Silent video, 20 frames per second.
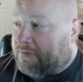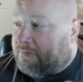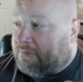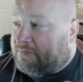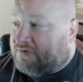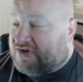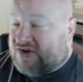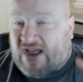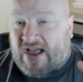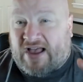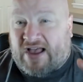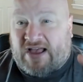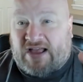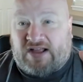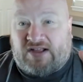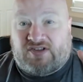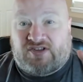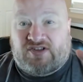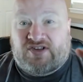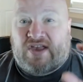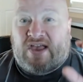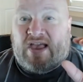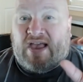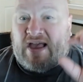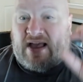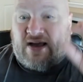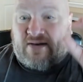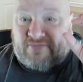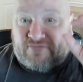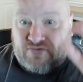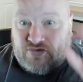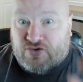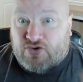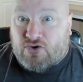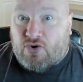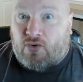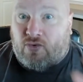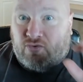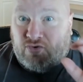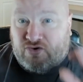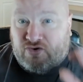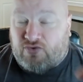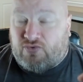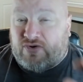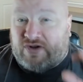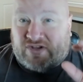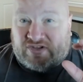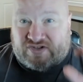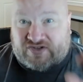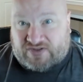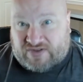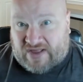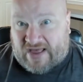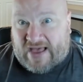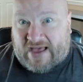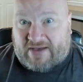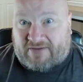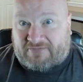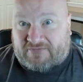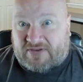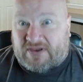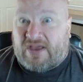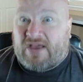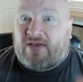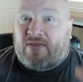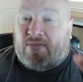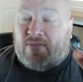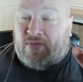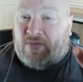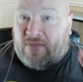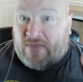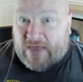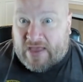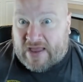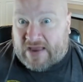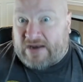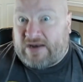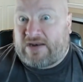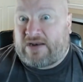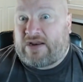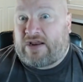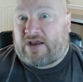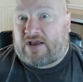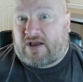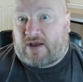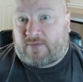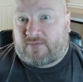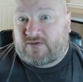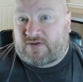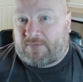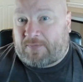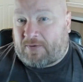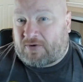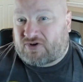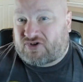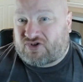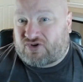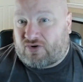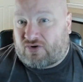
sides have no units left, then it comes to personal